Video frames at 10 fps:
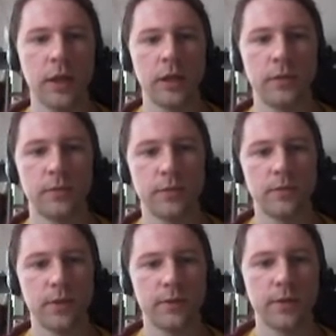it was
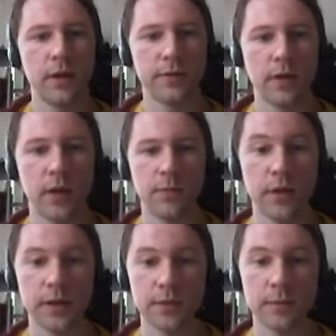45
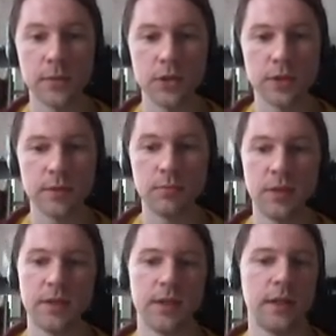IPS, which is
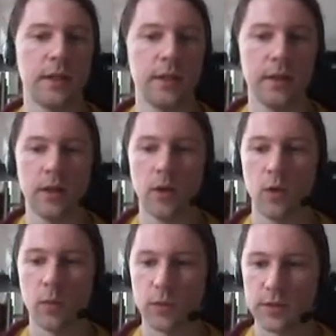basically
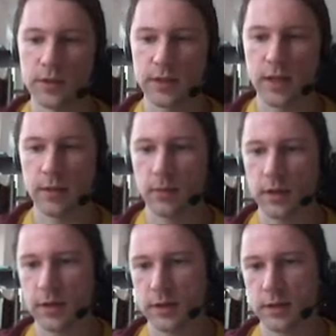almost the same
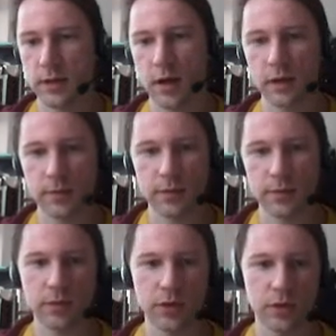as the random
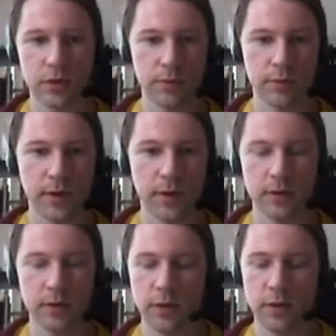submission
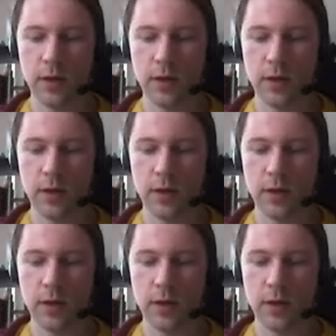provided